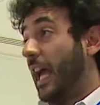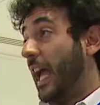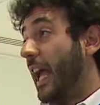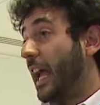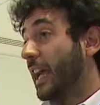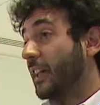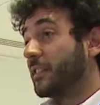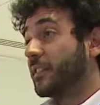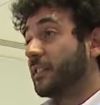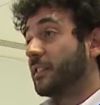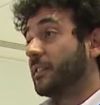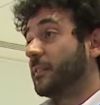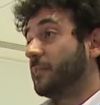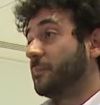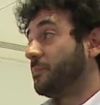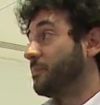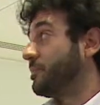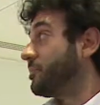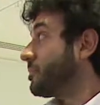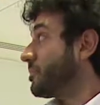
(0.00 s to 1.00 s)
And
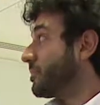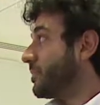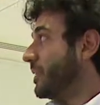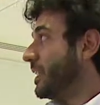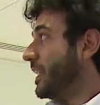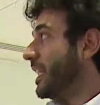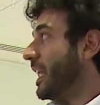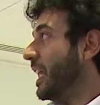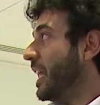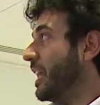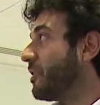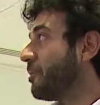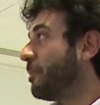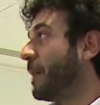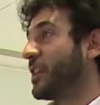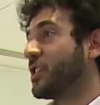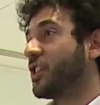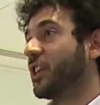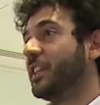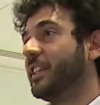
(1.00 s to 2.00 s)

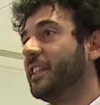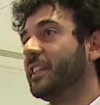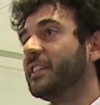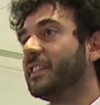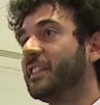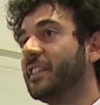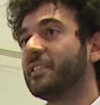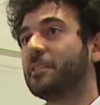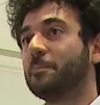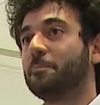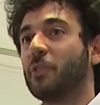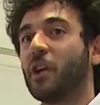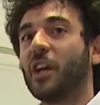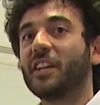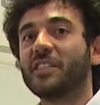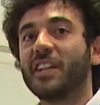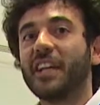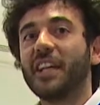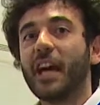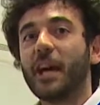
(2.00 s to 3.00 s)
especially this
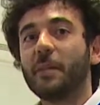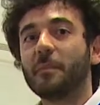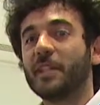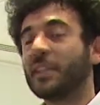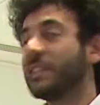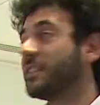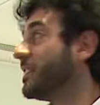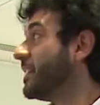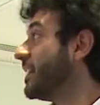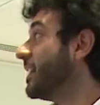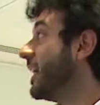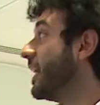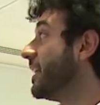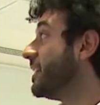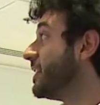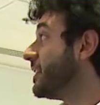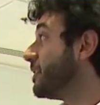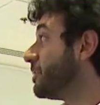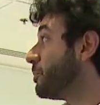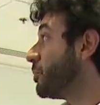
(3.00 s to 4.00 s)
price dynamics uh,
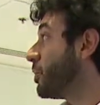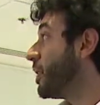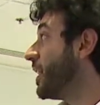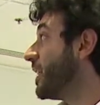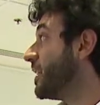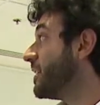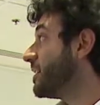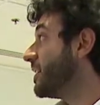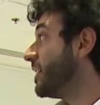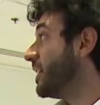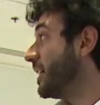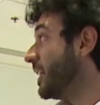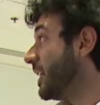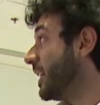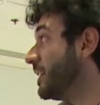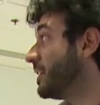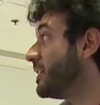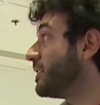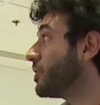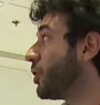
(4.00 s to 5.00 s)
and this price uh,
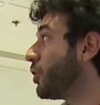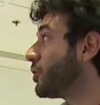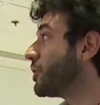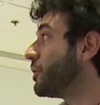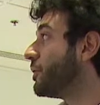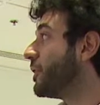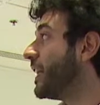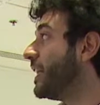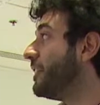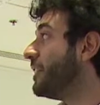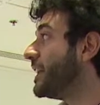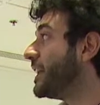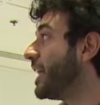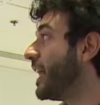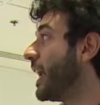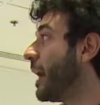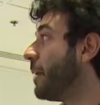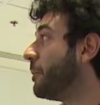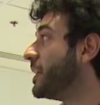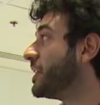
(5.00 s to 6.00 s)
and this cost of living
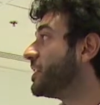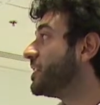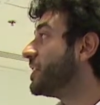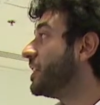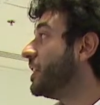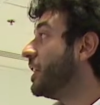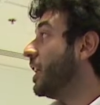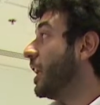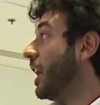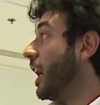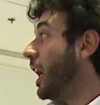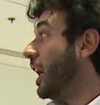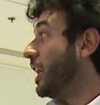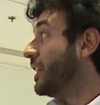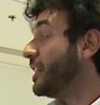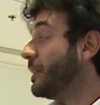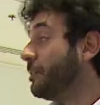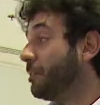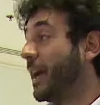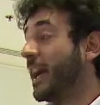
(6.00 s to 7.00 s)
dynamics
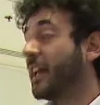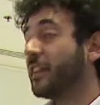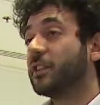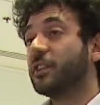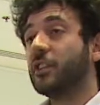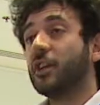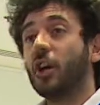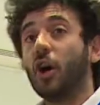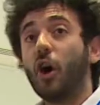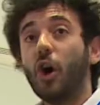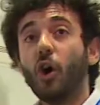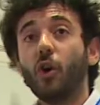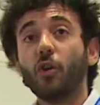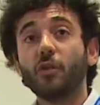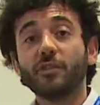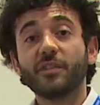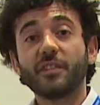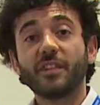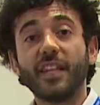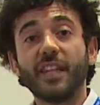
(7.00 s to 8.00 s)
depend
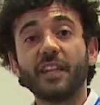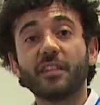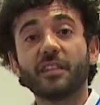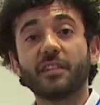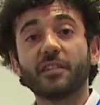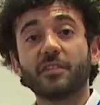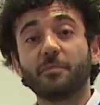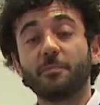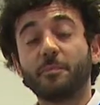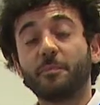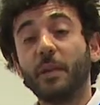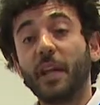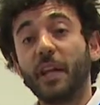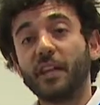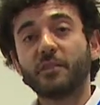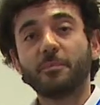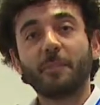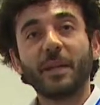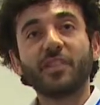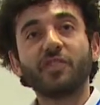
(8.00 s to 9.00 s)
on their
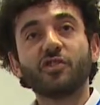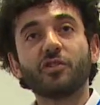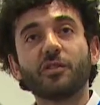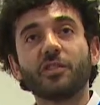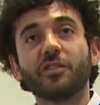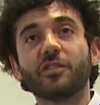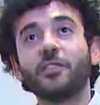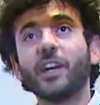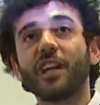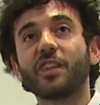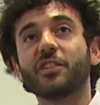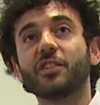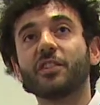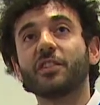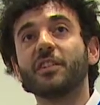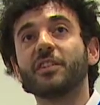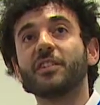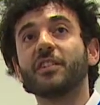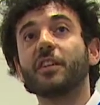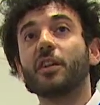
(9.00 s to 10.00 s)
expenditure
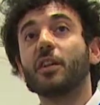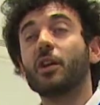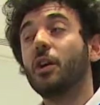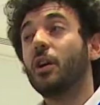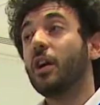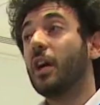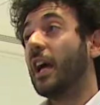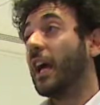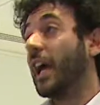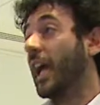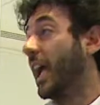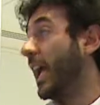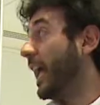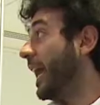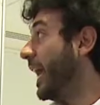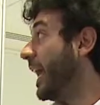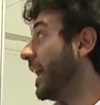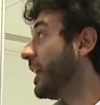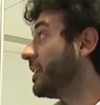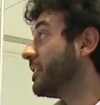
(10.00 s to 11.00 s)
structures.
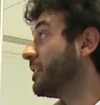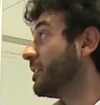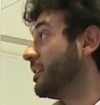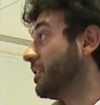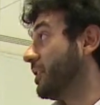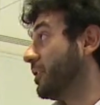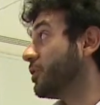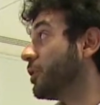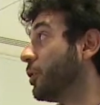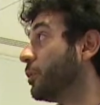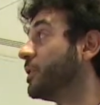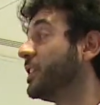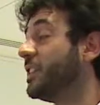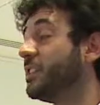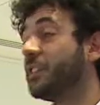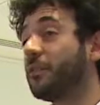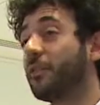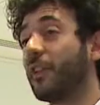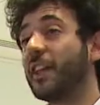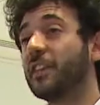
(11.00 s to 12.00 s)
And so
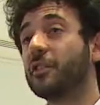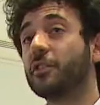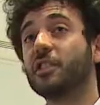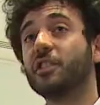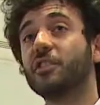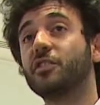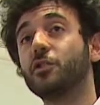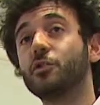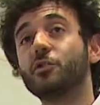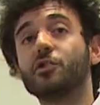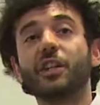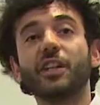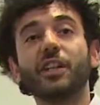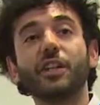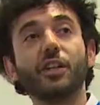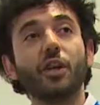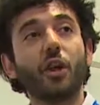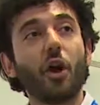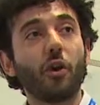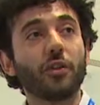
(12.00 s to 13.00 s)
this deflator is usually
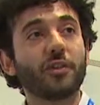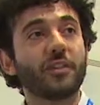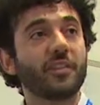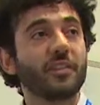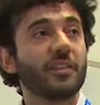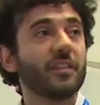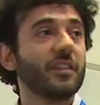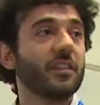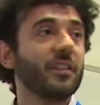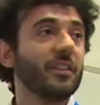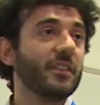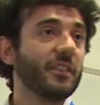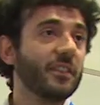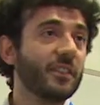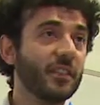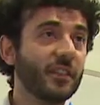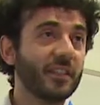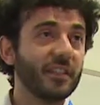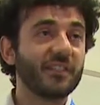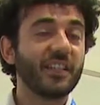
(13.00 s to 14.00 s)
not
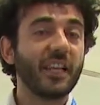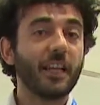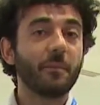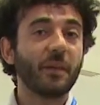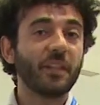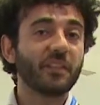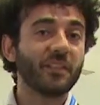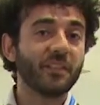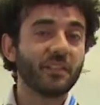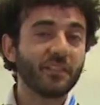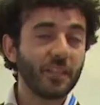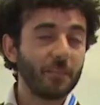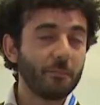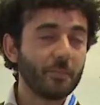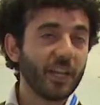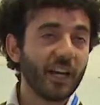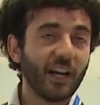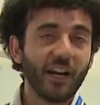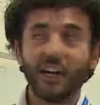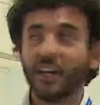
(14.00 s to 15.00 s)
the same as the
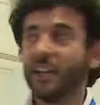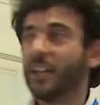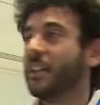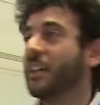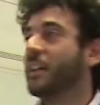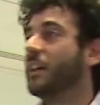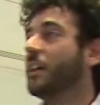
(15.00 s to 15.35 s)
CPI